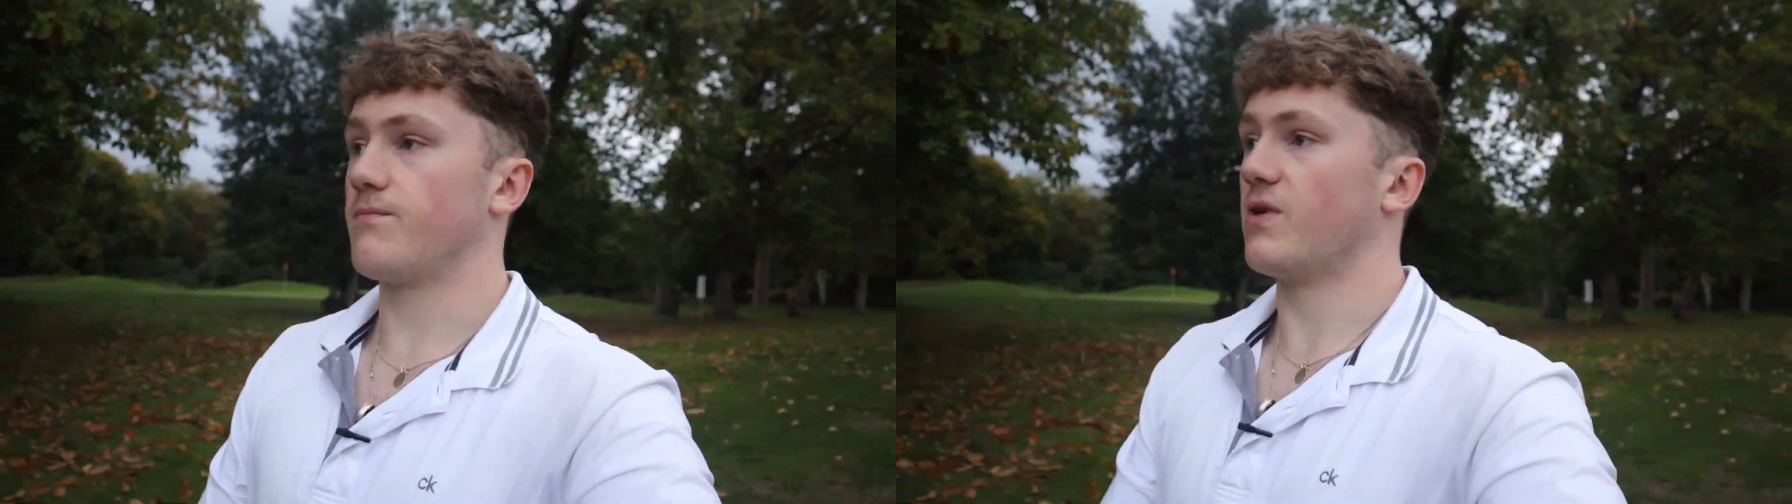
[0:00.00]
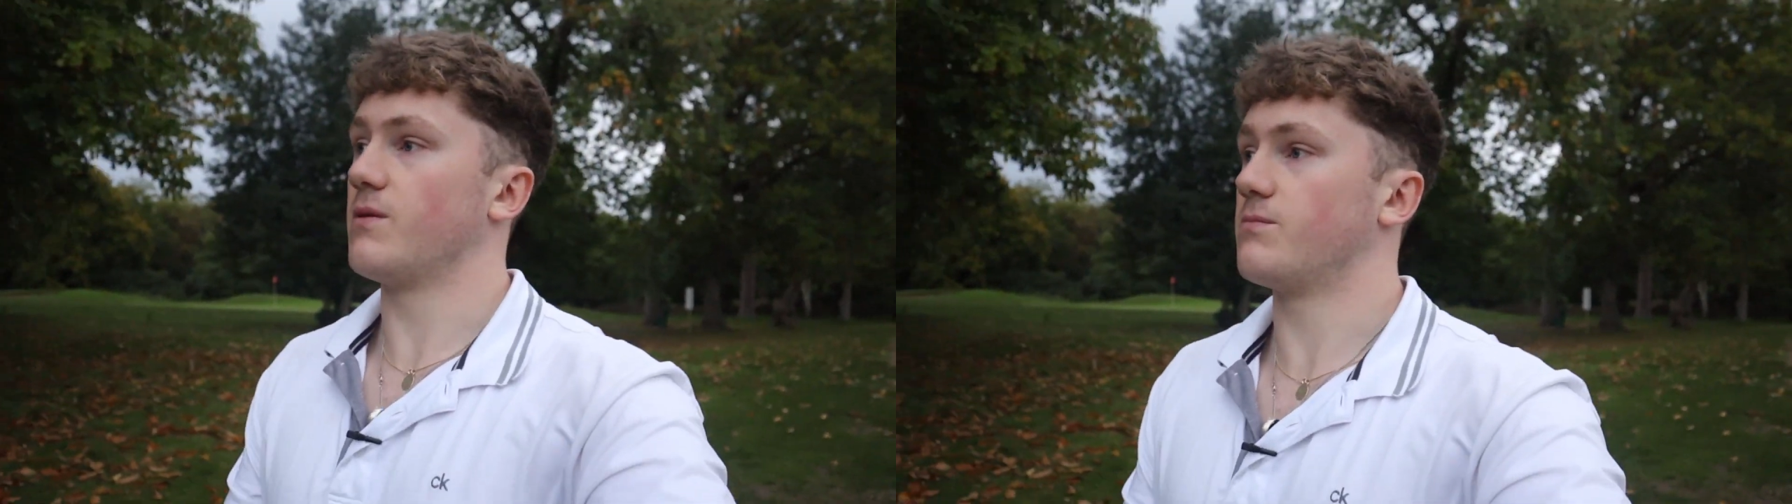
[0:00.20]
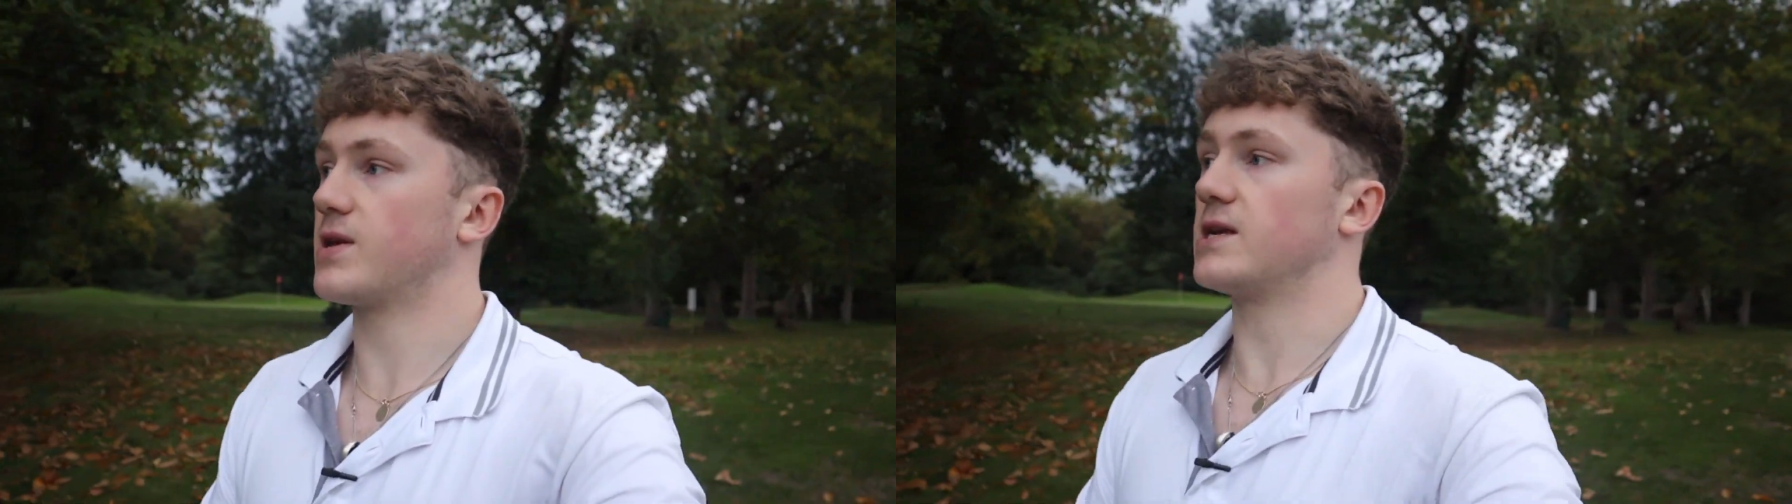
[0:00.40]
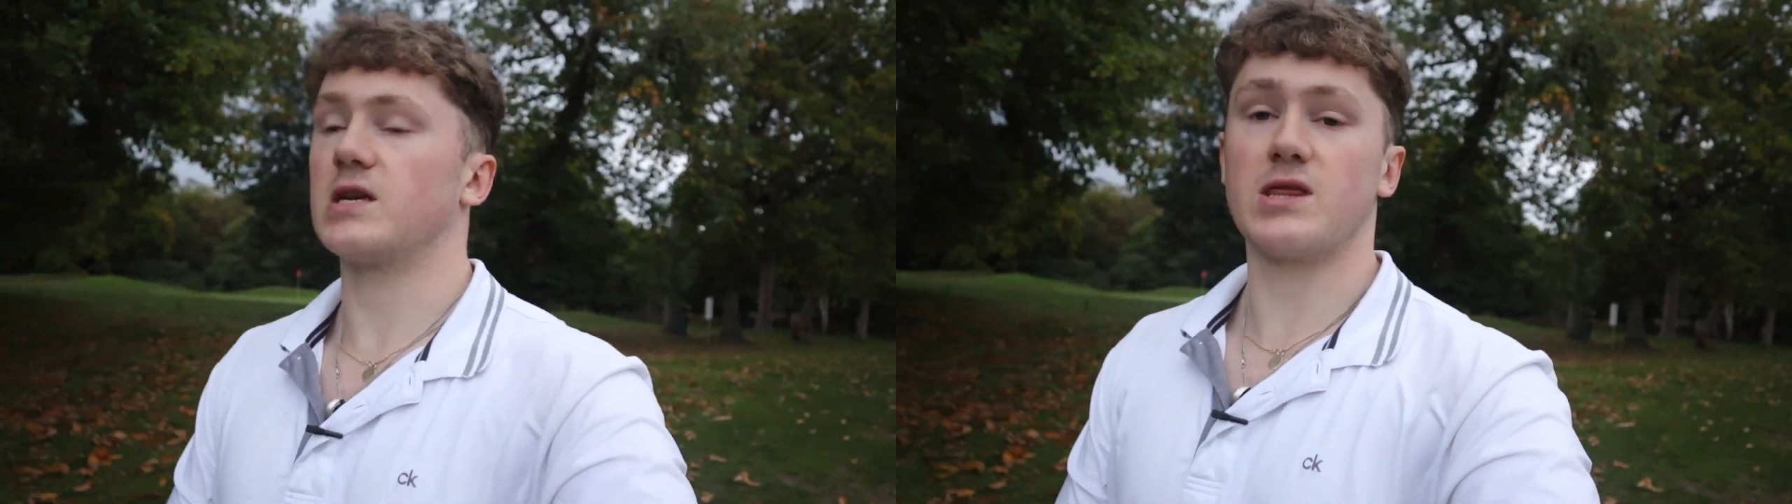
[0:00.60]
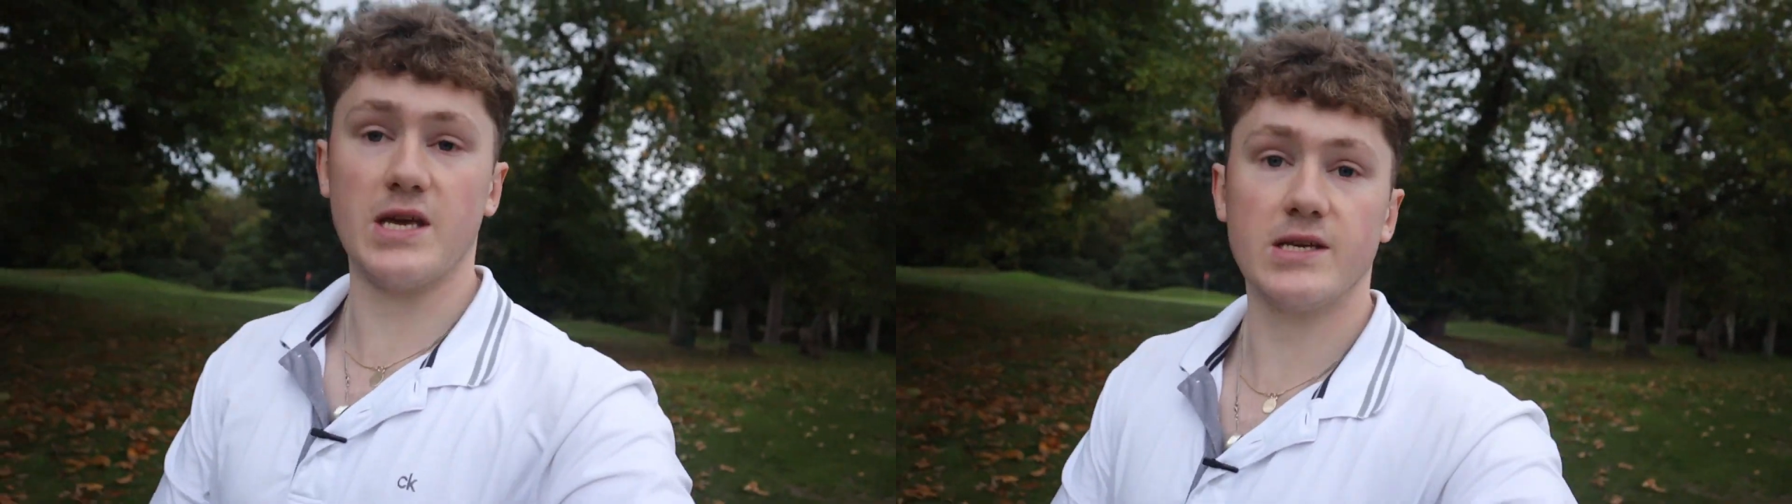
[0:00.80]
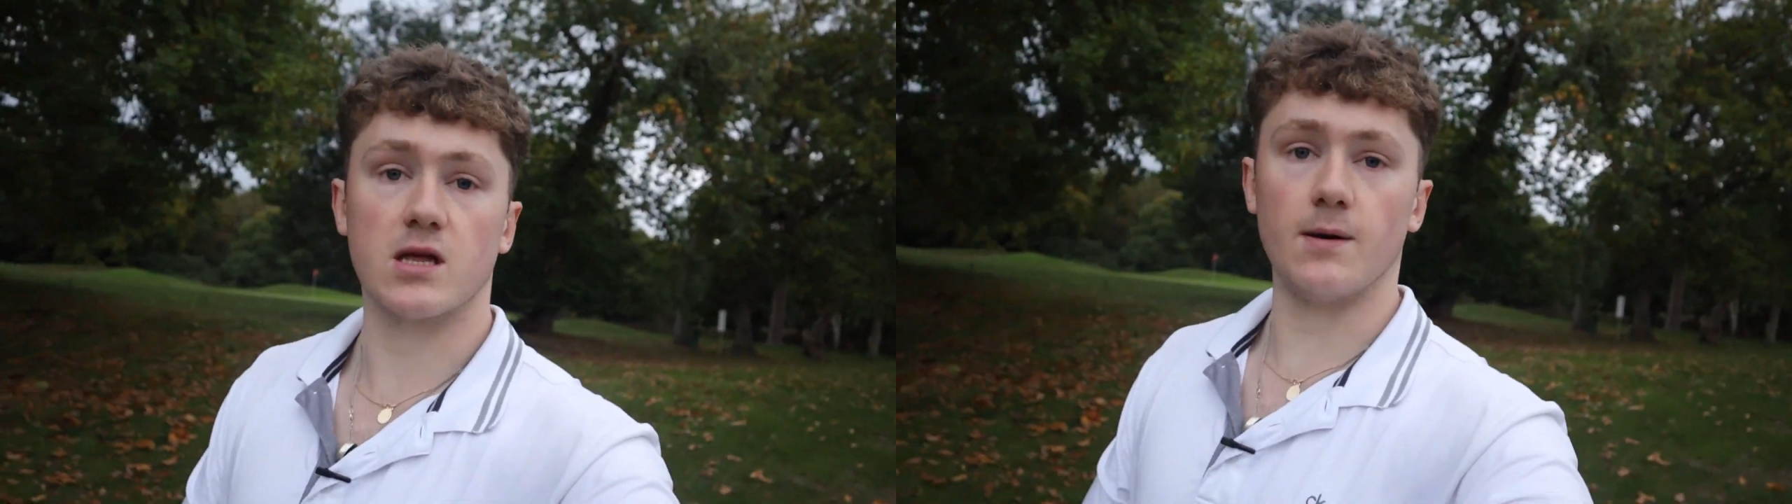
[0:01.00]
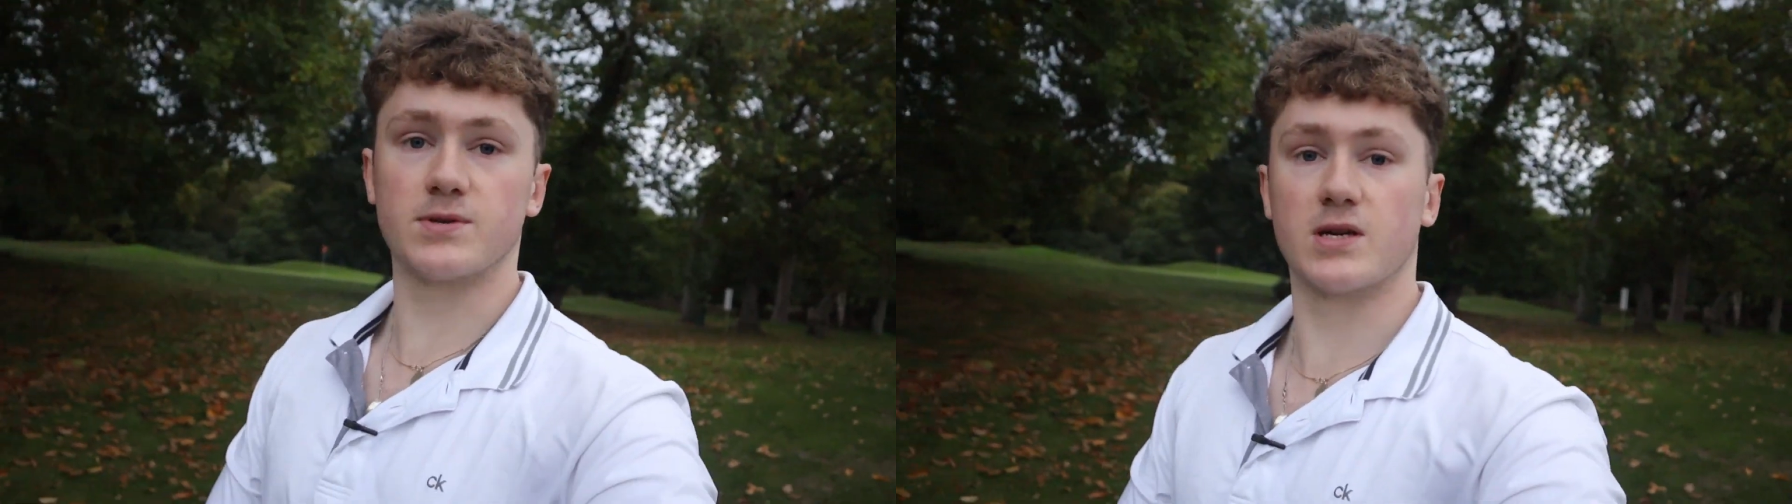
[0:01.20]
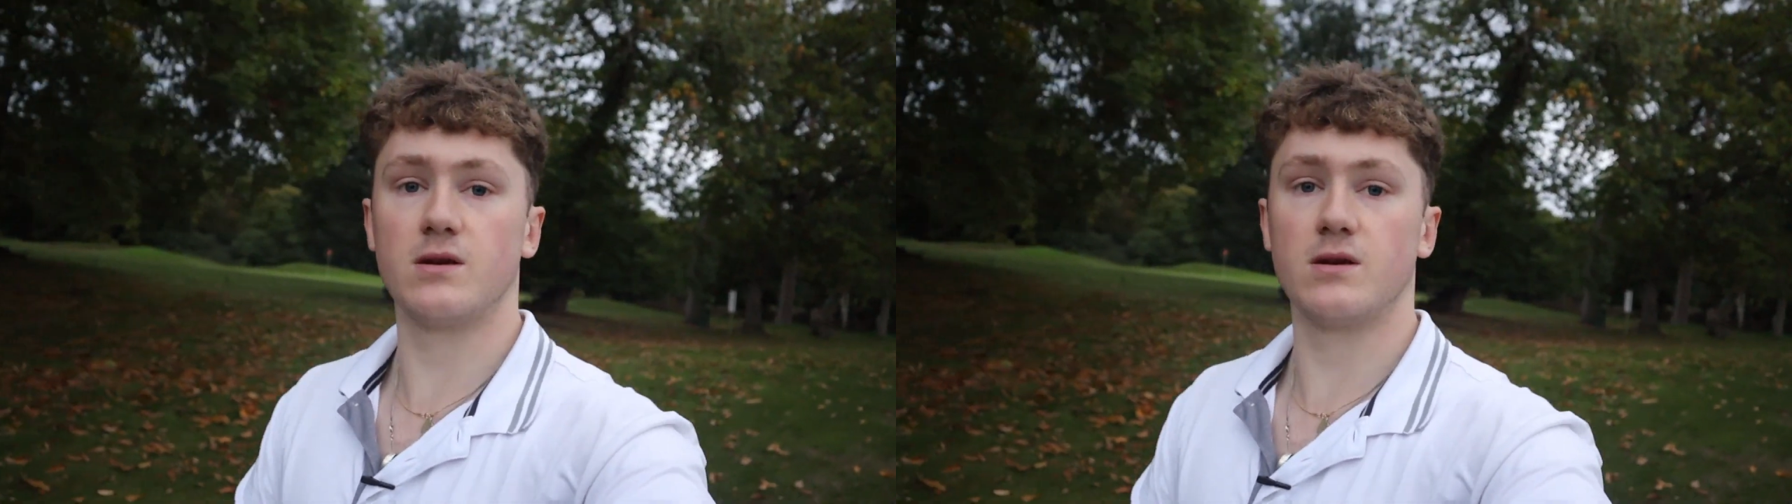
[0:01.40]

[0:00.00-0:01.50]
that potentially these clubs